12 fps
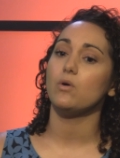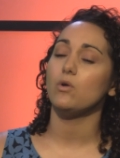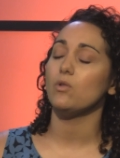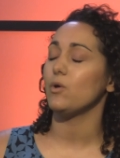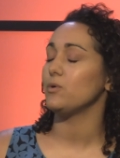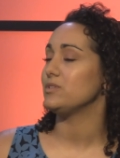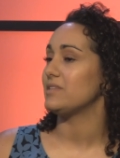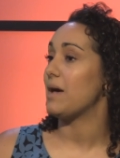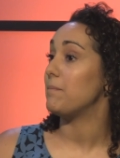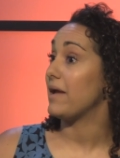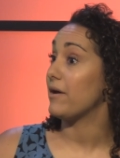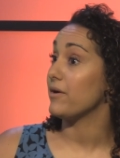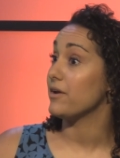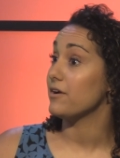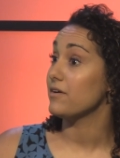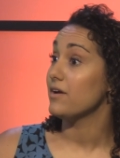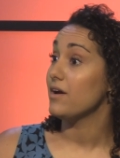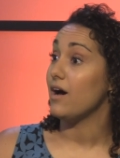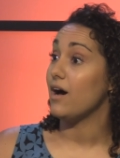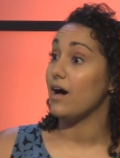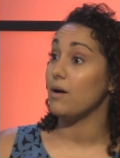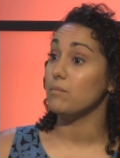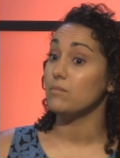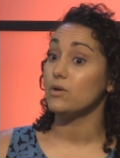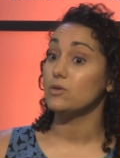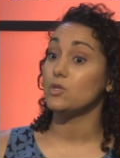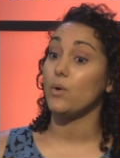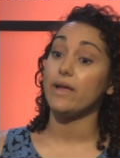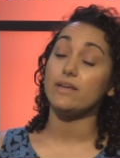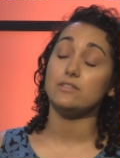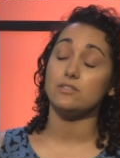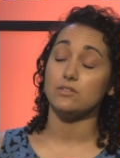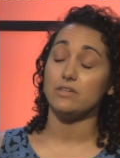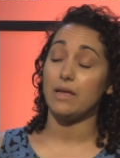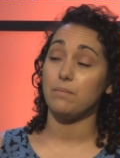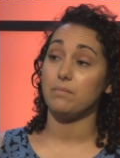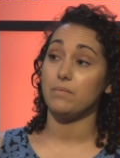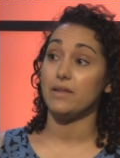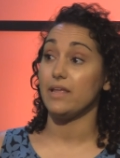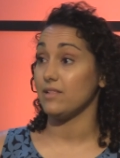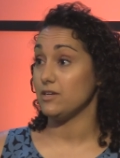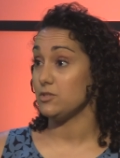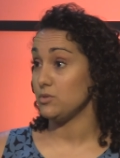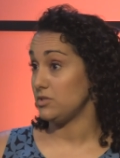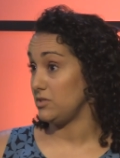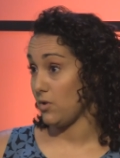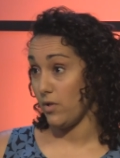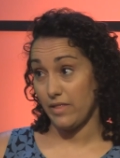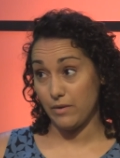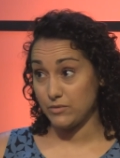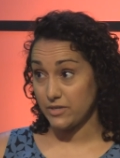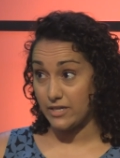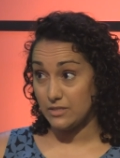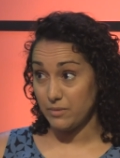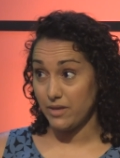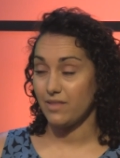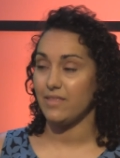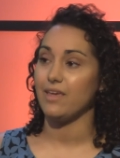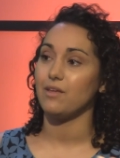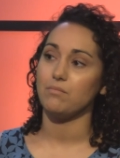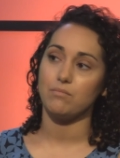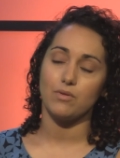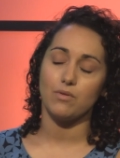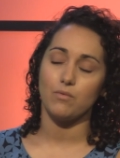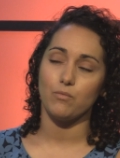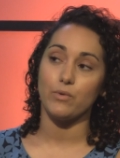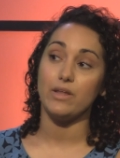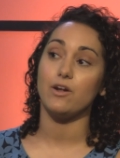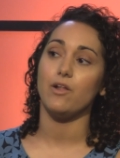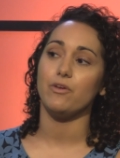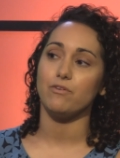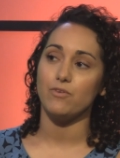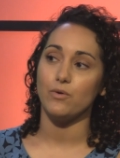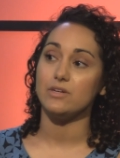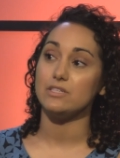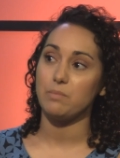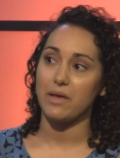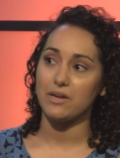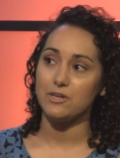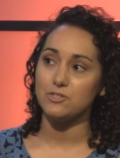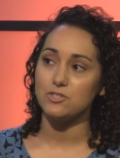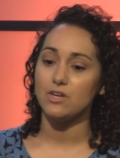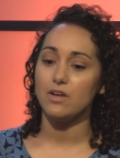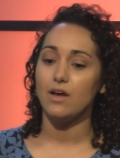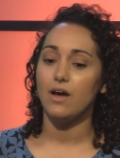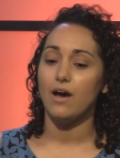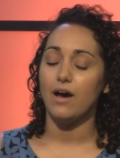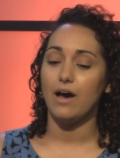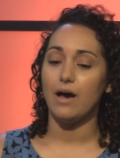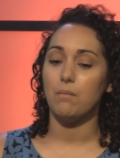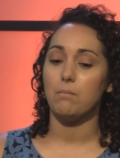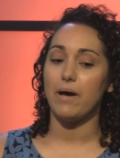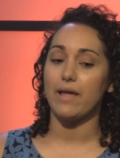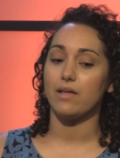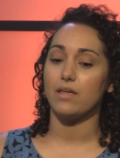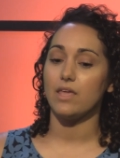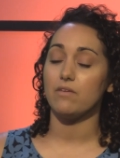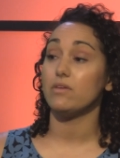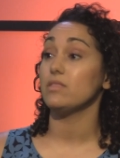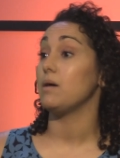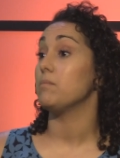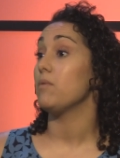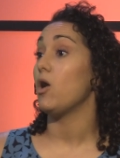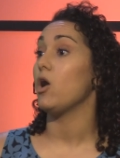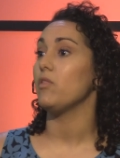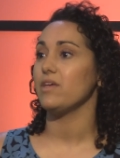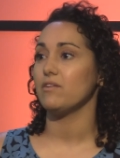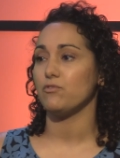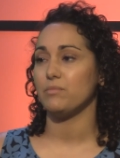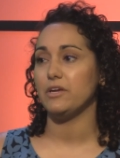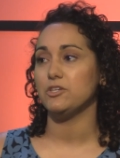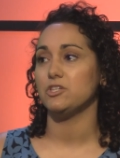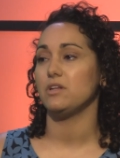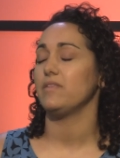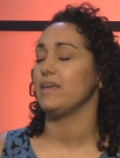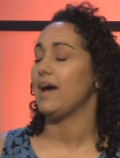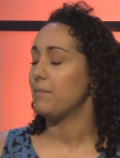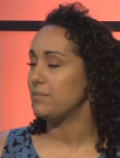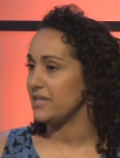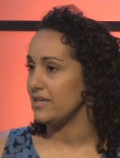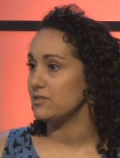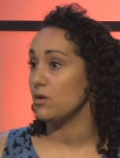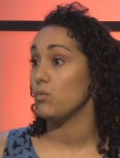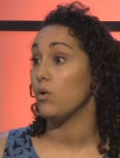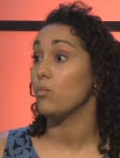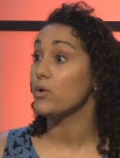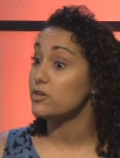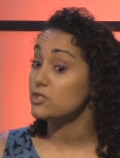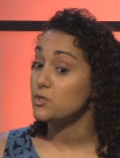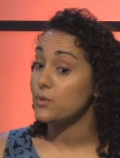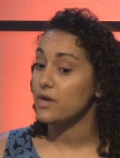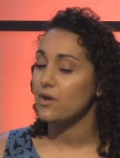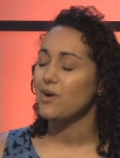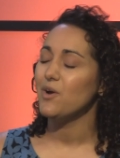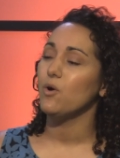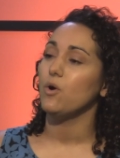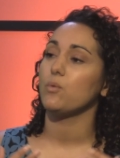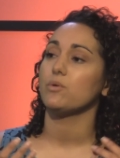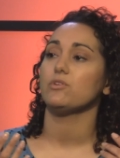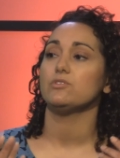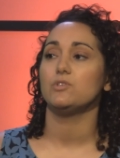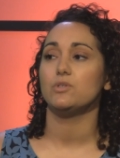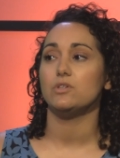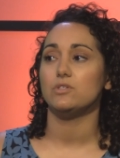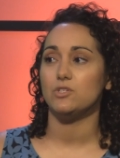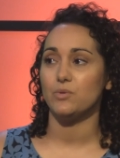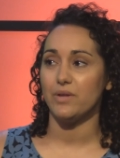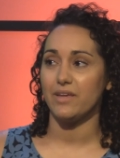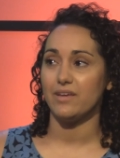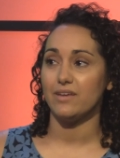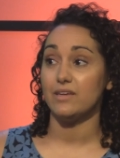close that barrier. Um, so I can still type in English, which is the only language I speak, and they can read it on their phone in Spanish. Um, by giving them all the information and the updates on what we're doing or what their student is doing